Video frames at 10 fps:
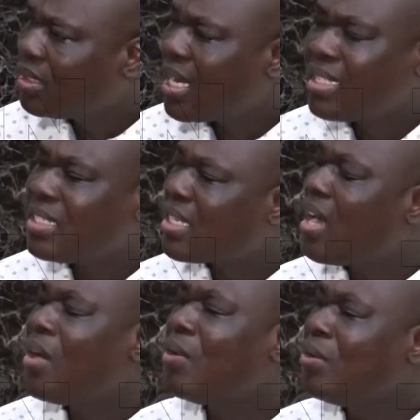That is
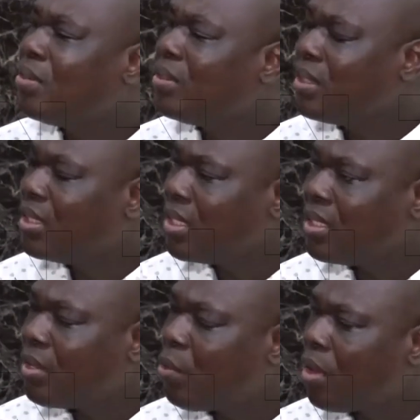how
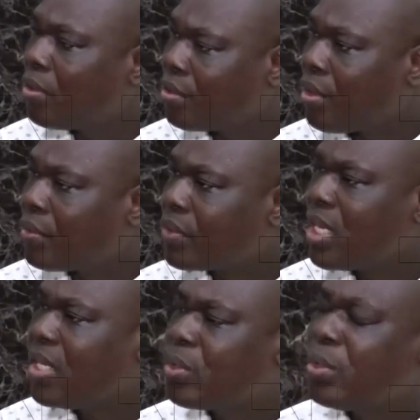the world runs.
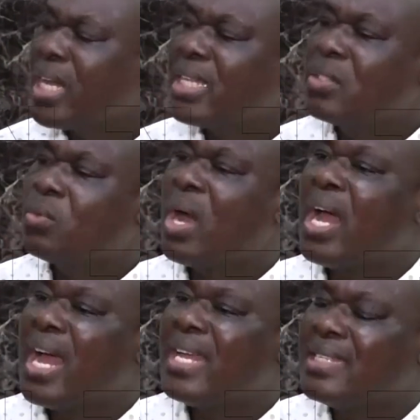So that is
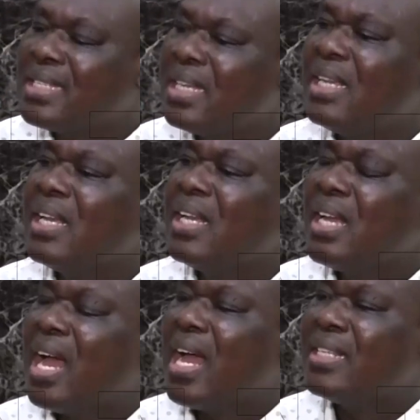why I see
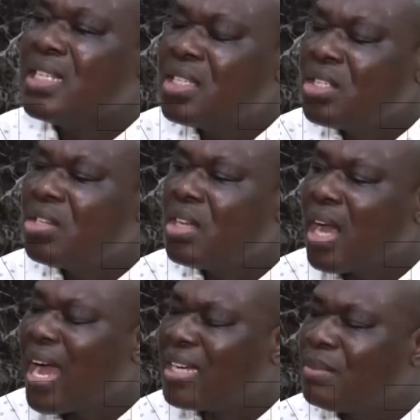this new
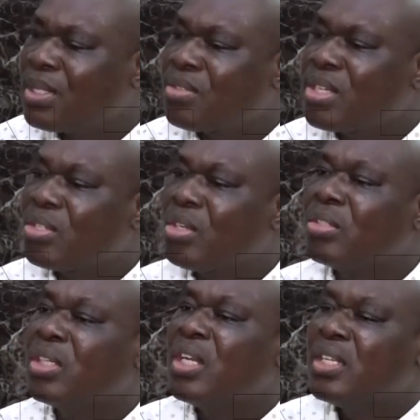administration
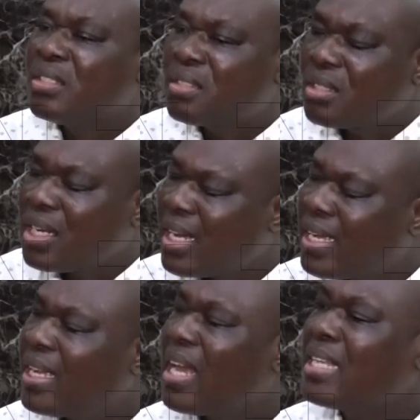
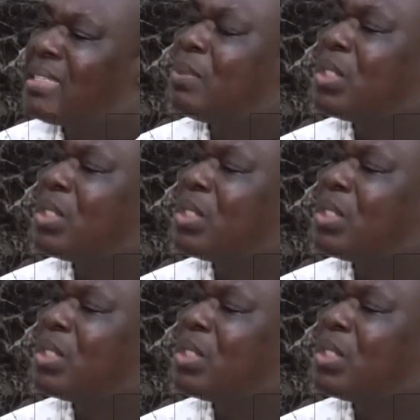try as